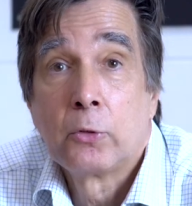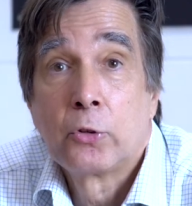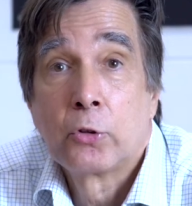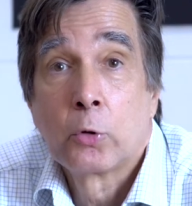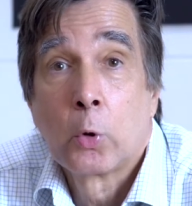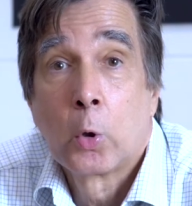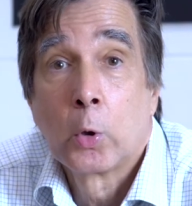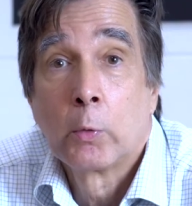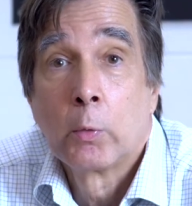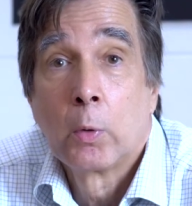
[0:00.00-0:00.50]

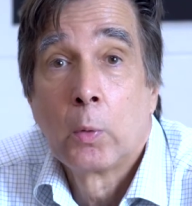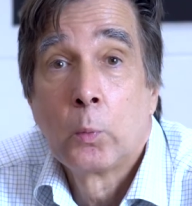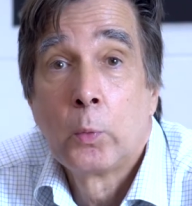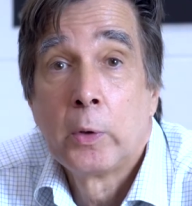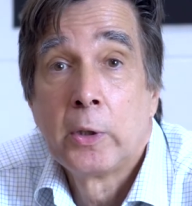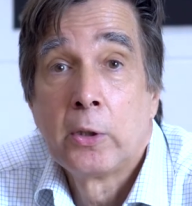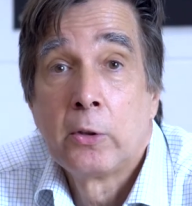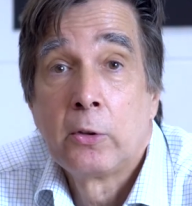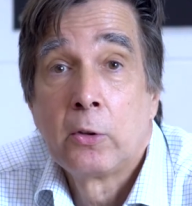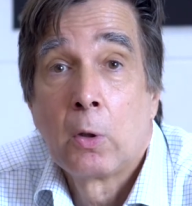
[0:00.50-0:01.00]
solar and
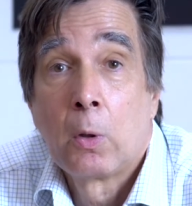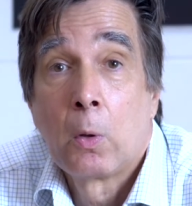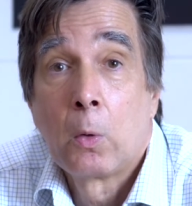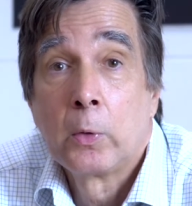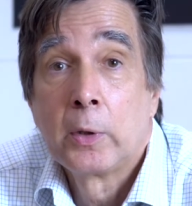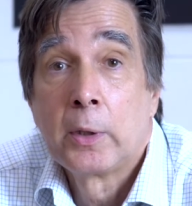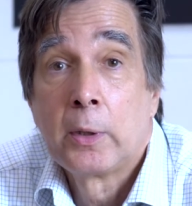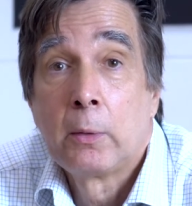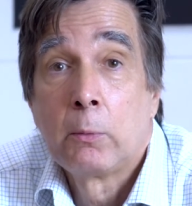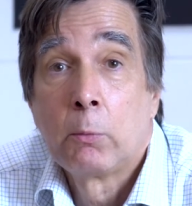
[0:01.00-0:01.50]
wind
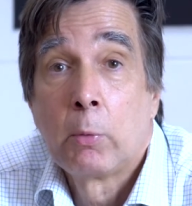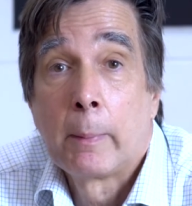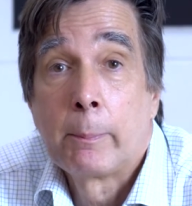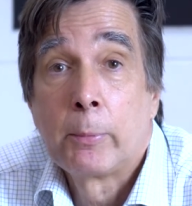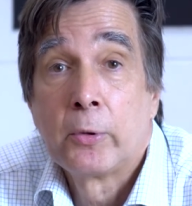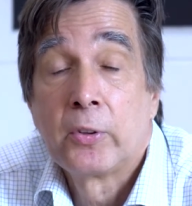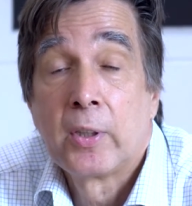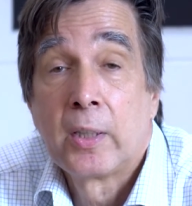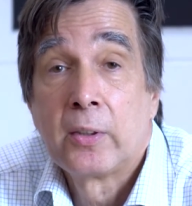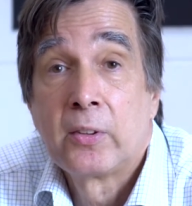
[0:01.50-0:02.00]
only
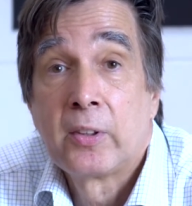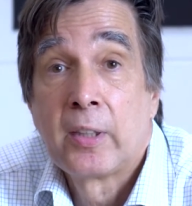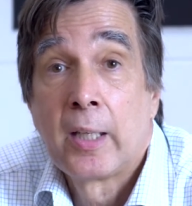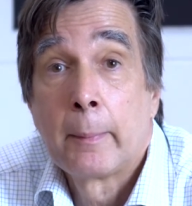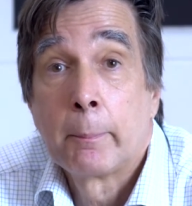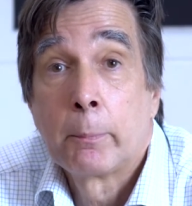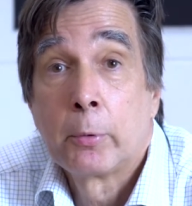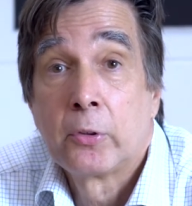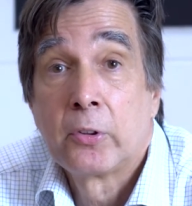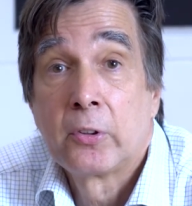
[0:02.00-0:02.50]
represent
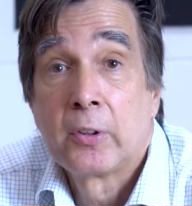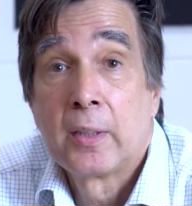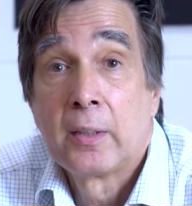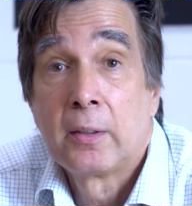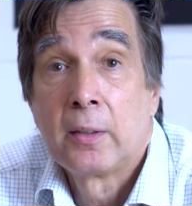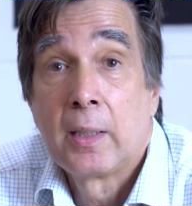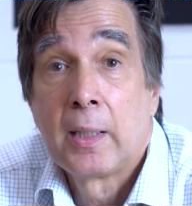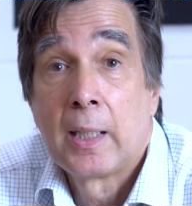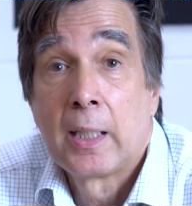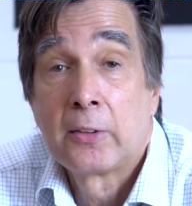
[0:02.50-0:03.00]
10%
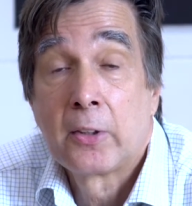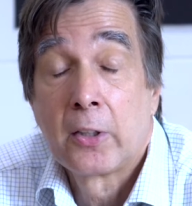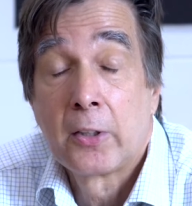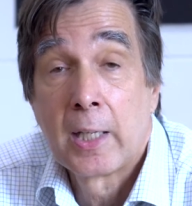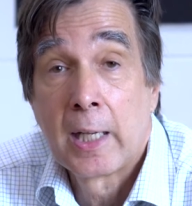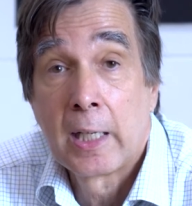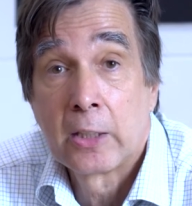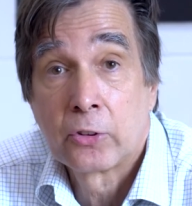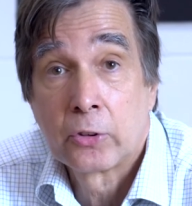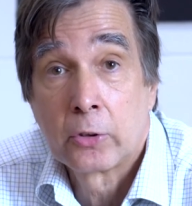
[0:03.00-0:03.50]
at the
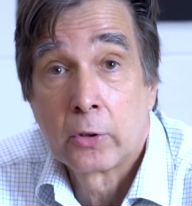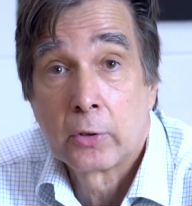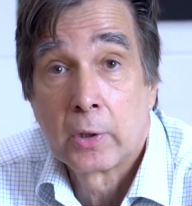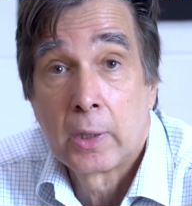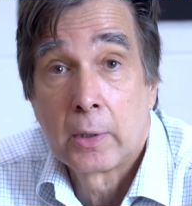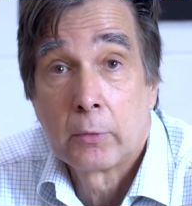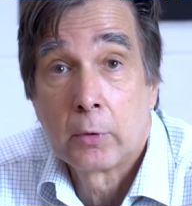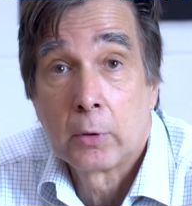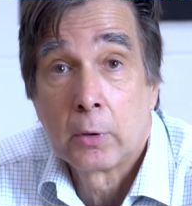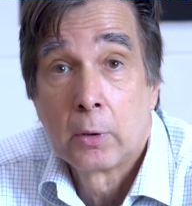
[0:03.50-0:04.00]
national
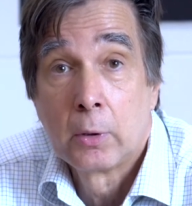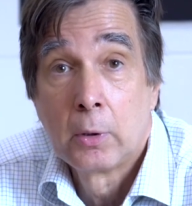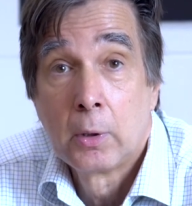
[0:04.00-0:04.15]
level,